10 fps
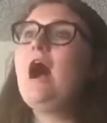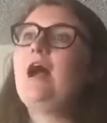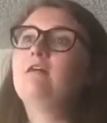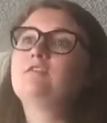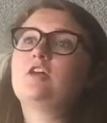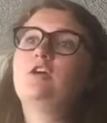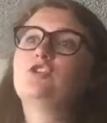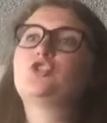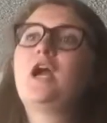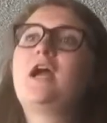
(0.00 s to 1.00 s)
I was
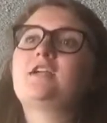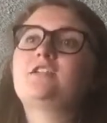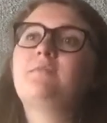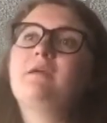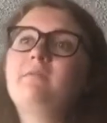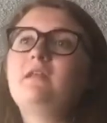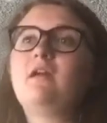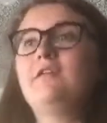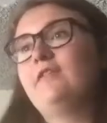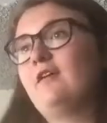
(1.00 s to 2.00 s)
on track to maybe
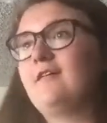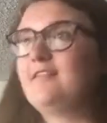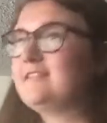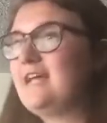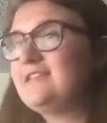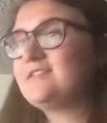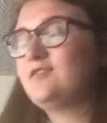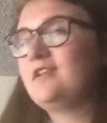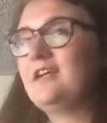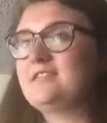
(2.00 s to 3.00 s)
not even go to this high
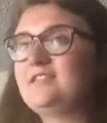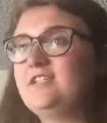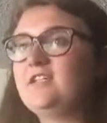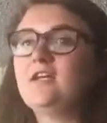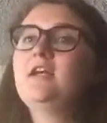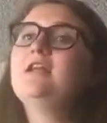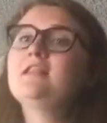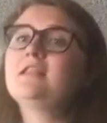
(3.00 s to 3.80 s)
school the next year.